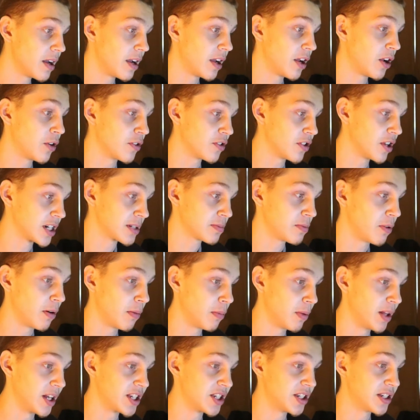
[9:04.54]
you know, it talks
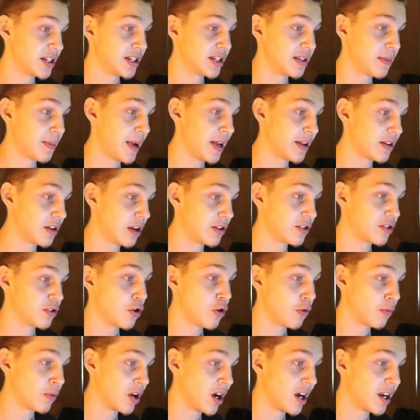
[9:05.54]
about blessed is a man unto
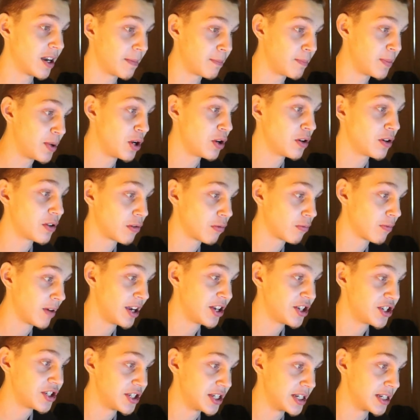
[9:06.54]
whom God imputeth
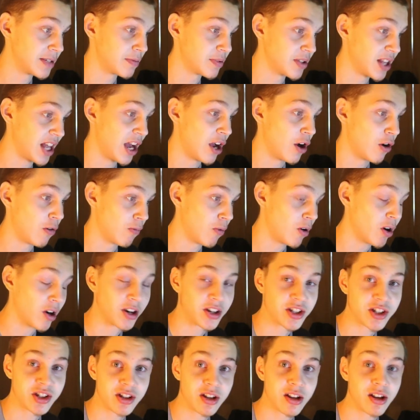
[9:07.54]
righteousness without
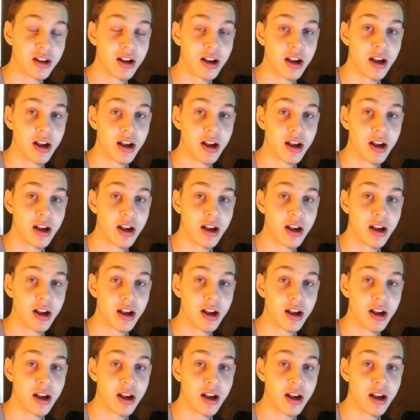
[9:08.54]
works.